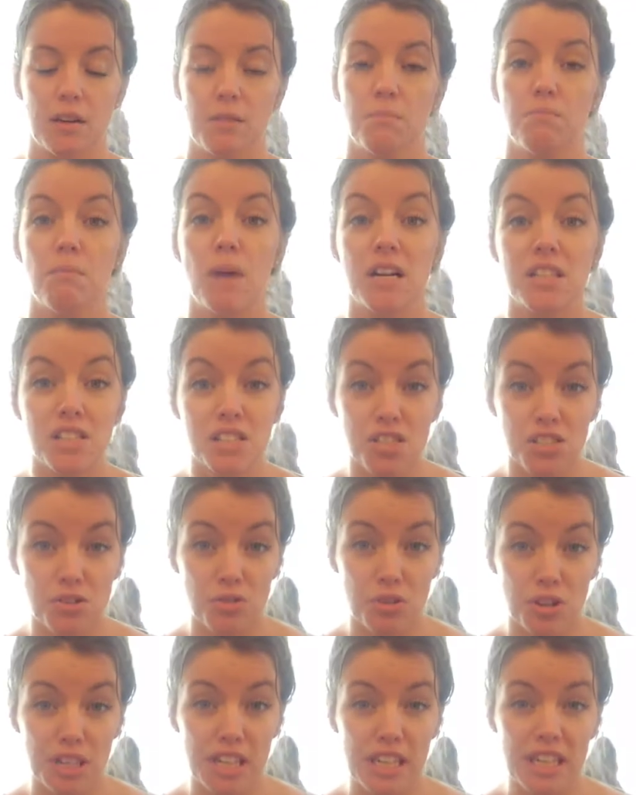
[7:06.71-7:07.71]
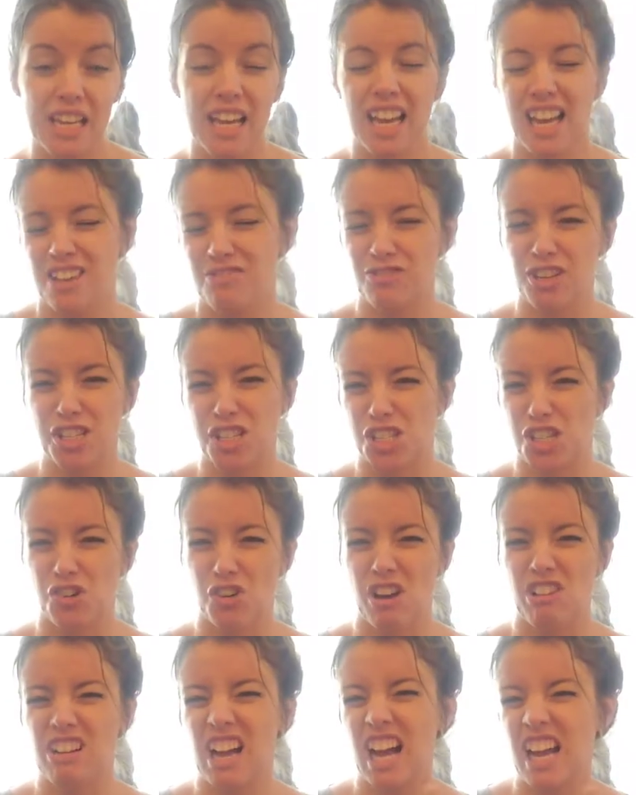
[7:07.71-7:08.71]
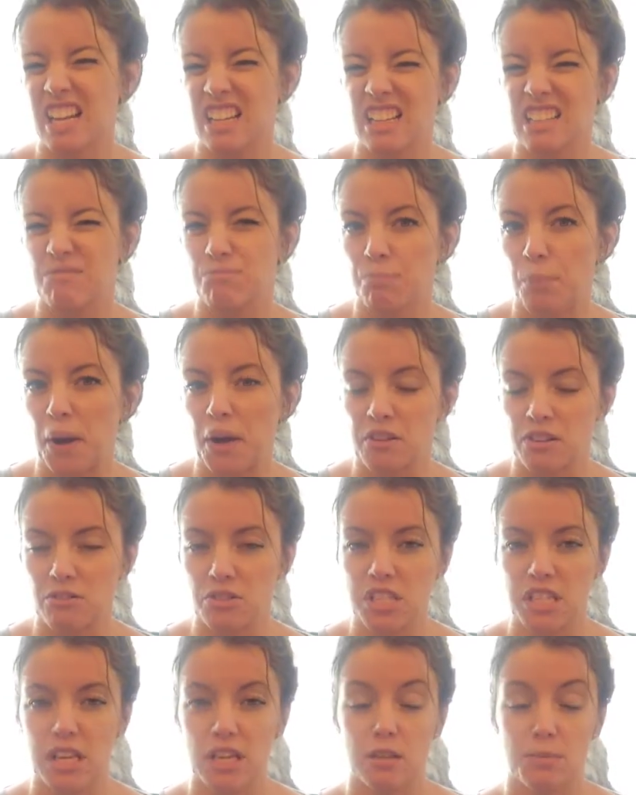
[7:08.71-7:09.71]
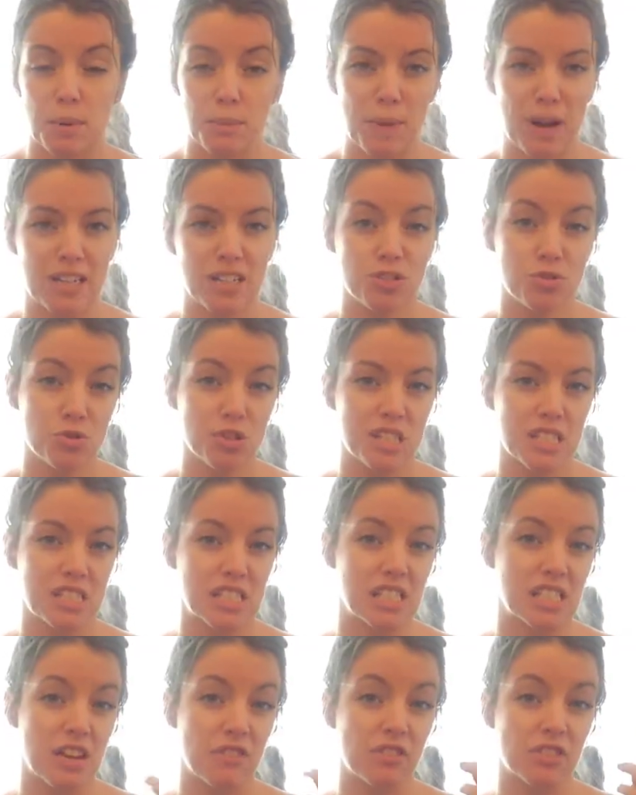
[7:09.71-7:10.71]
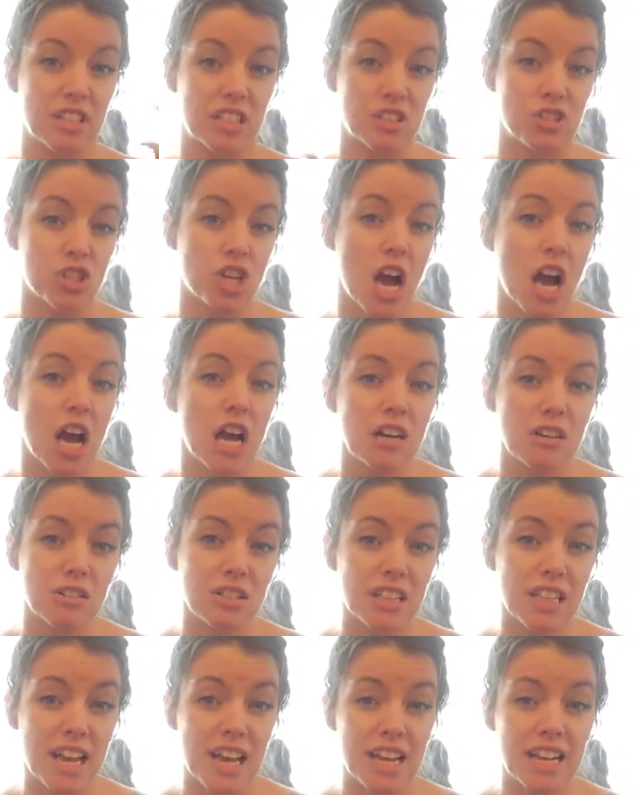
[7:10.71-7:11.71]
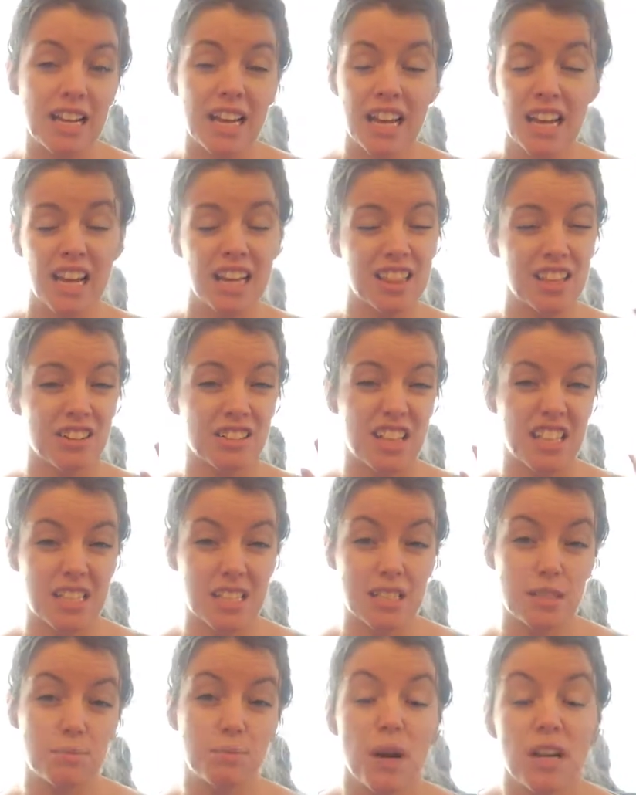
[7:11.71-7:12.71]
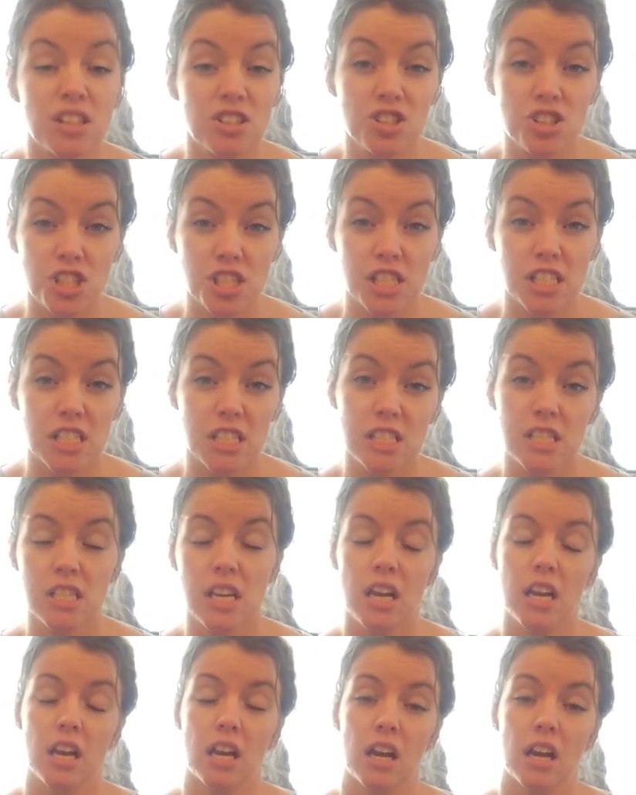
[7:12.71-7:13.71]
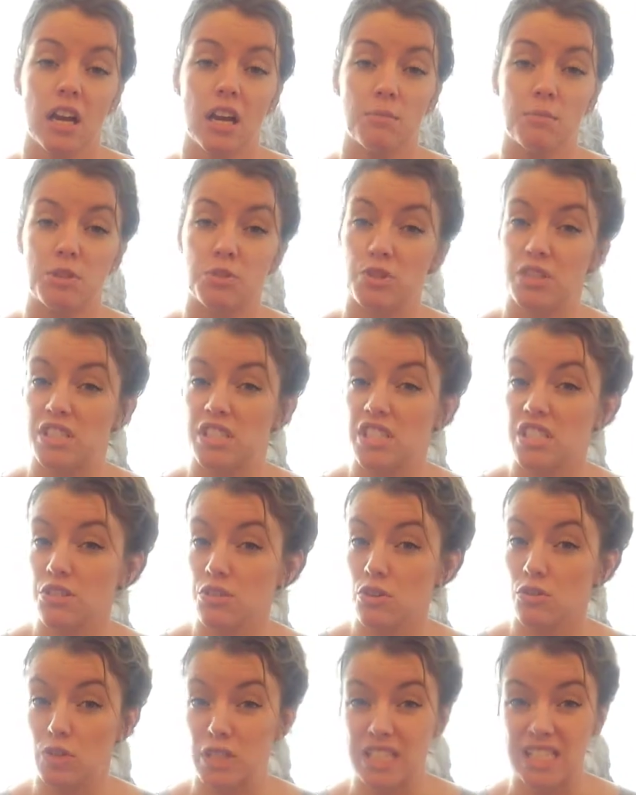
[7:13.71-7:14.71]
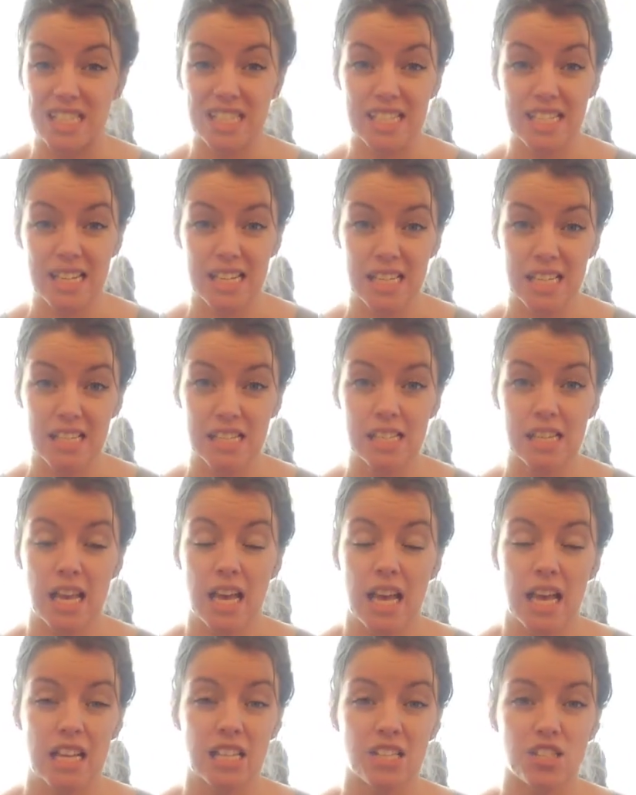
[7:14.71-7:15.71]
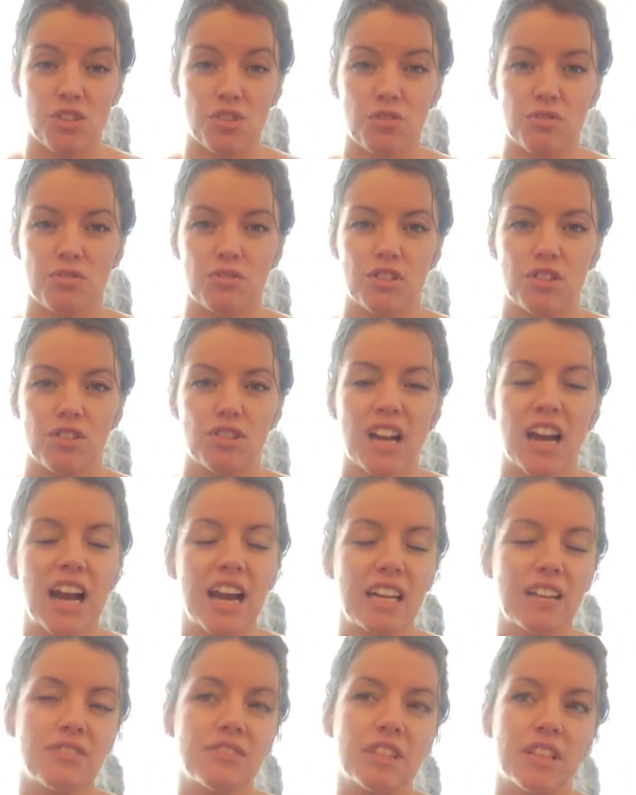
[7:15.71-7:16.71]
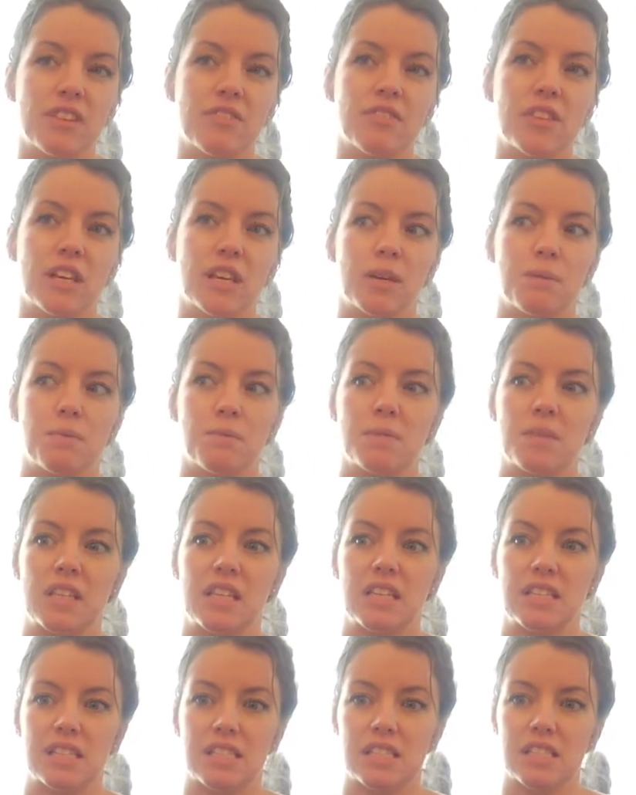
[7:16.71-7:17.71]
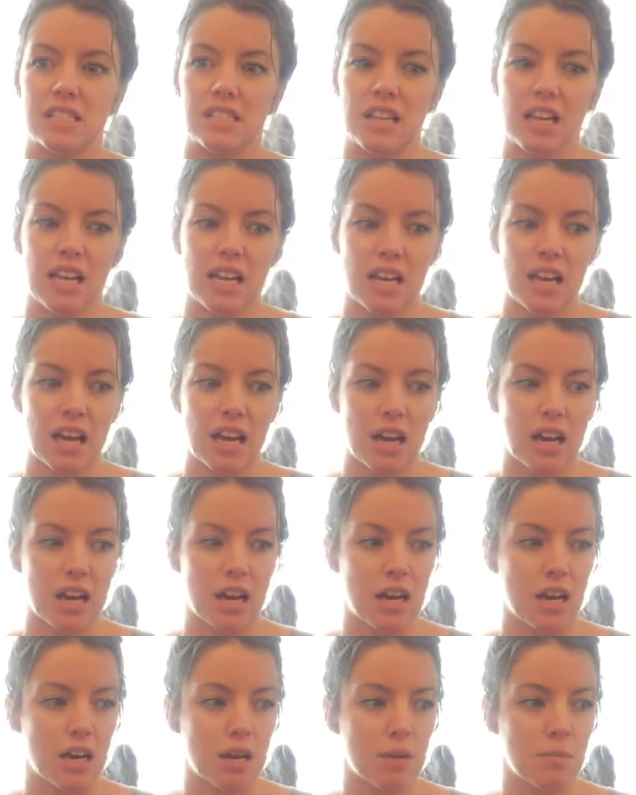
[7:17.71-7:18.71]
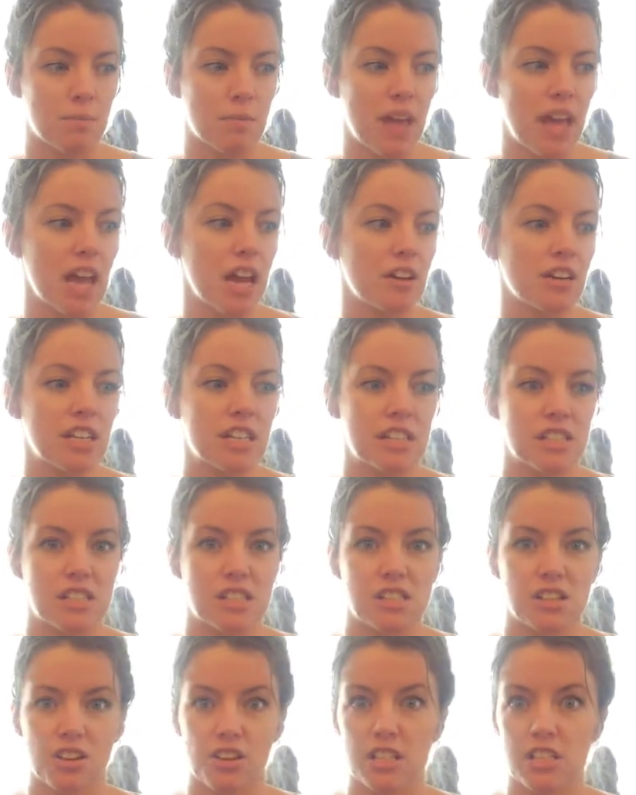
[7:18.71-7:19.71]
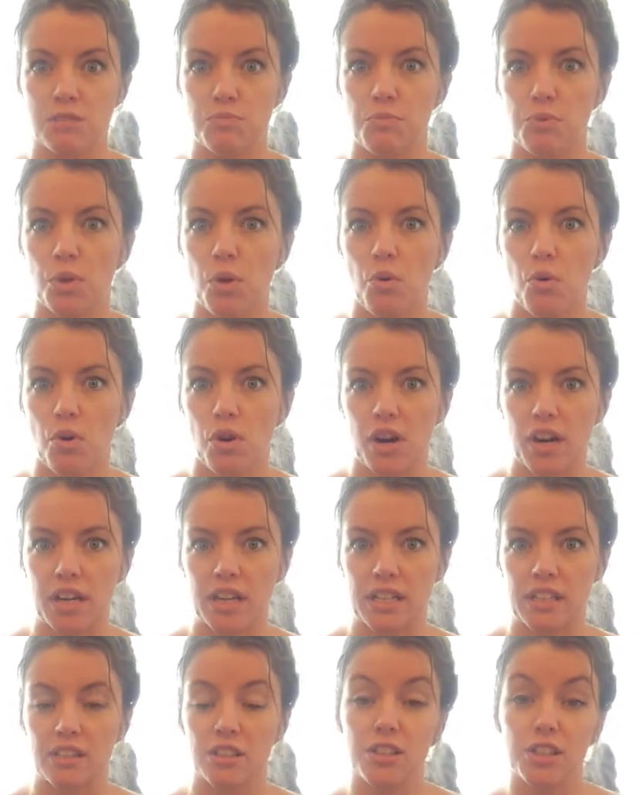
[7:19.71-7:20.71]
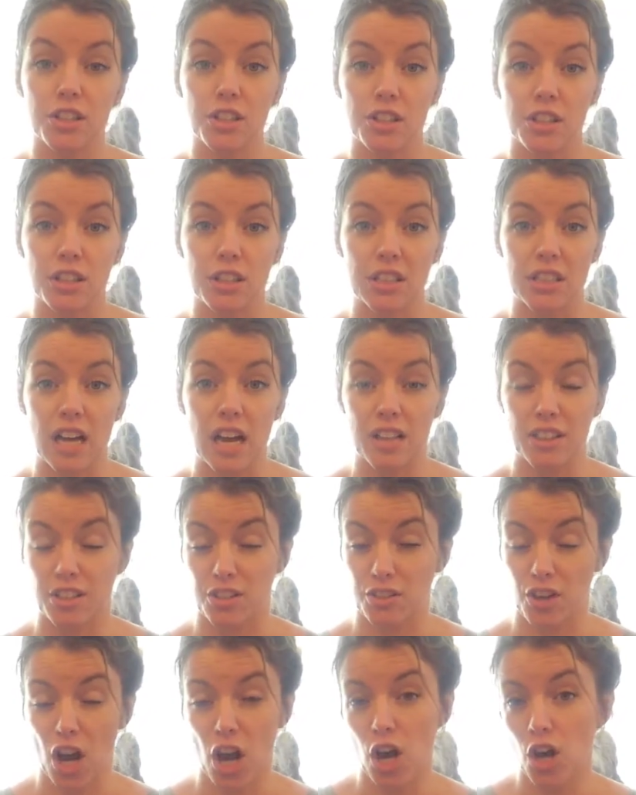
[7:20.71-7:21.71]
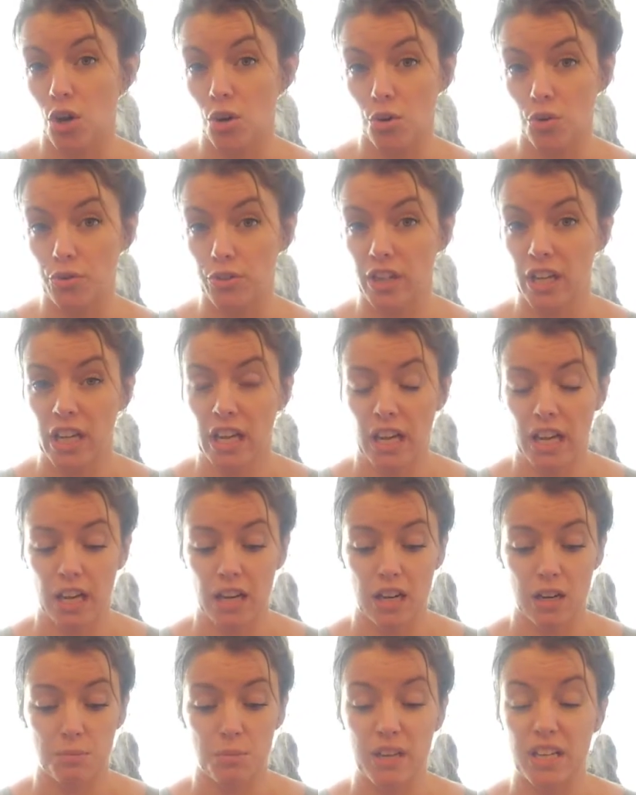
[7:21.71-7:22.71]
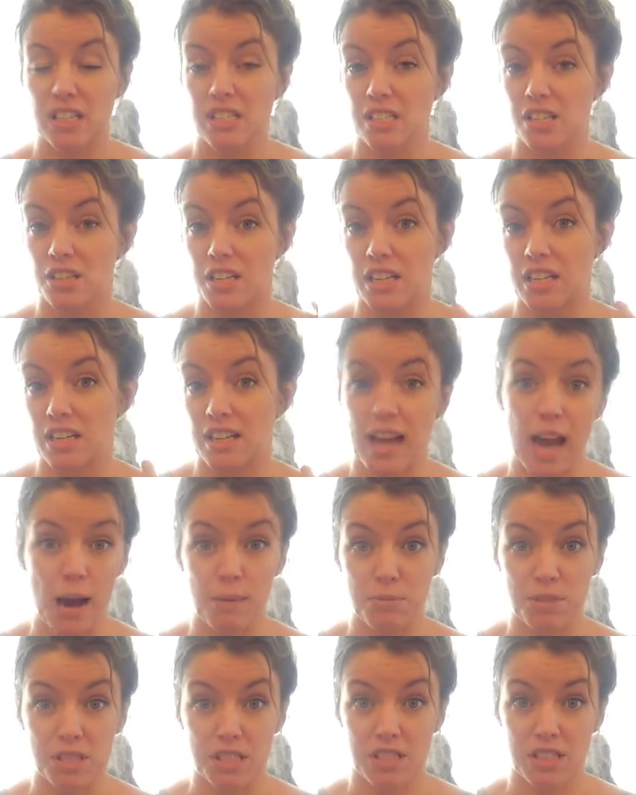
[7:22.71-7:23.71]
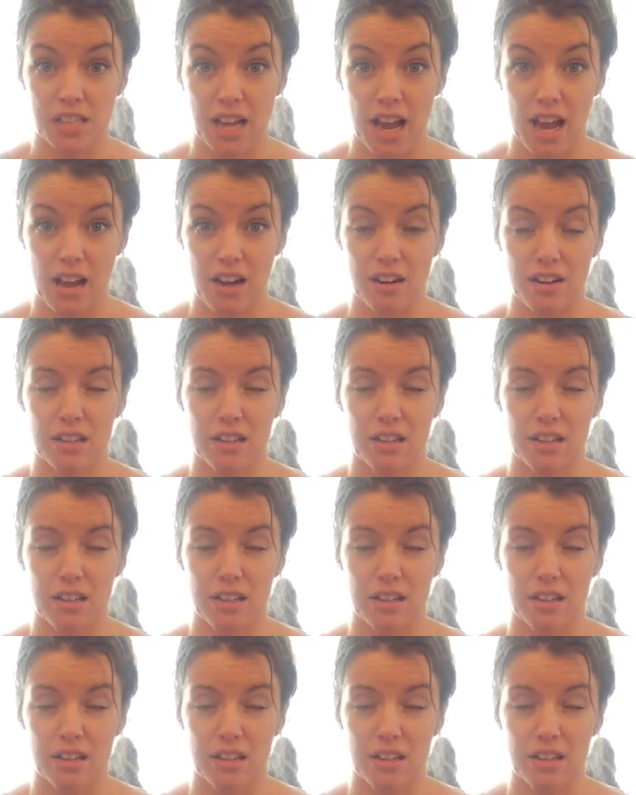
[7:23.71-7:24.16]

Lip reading: Montessori and Reggio, I'll kind of pair those together, but Montessori is definitely child-led. They're like sponges between 0 and 6, and so you kind of give them these areas to explore and learn on their own, because they're inept to inept.